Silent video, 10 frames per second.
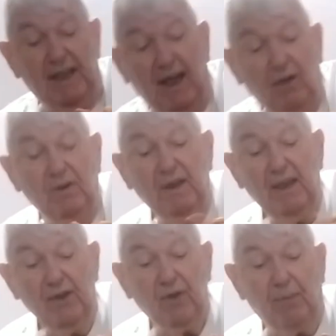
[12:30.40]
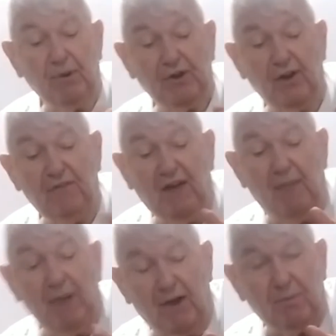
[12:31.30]
now, so I put
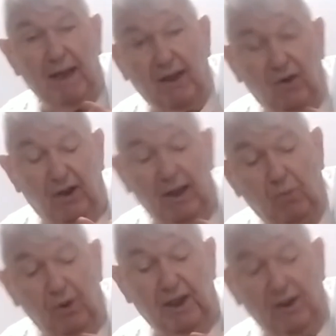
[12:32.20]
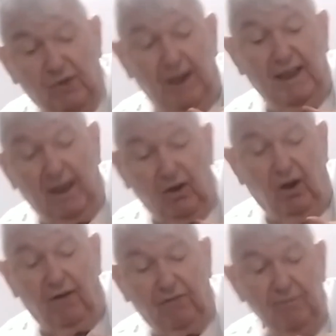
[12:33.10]
35 pounds back on. I'm working at trying to get it
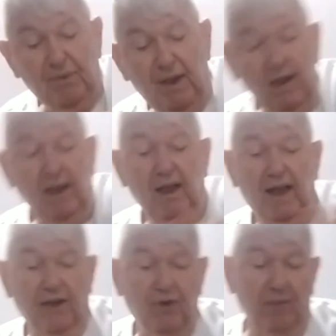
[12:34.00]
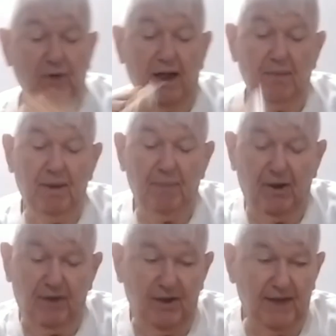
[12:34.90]
off, and so I'm trying to be a
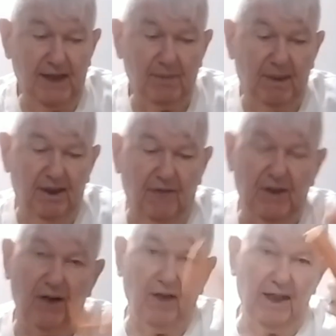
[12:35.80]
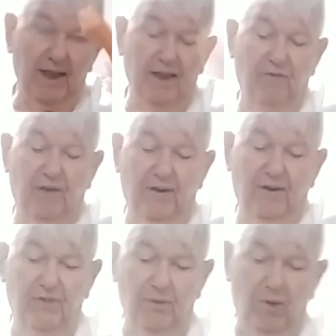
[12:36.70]
better eater. That's about enough carrot. I got enough for
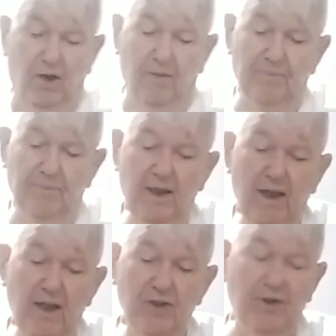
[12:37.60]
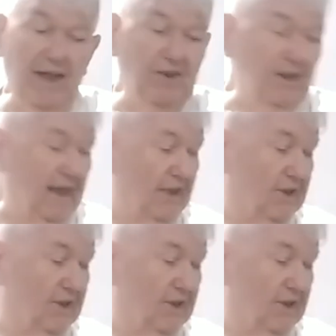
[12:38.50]
tomorrow. So that's a nice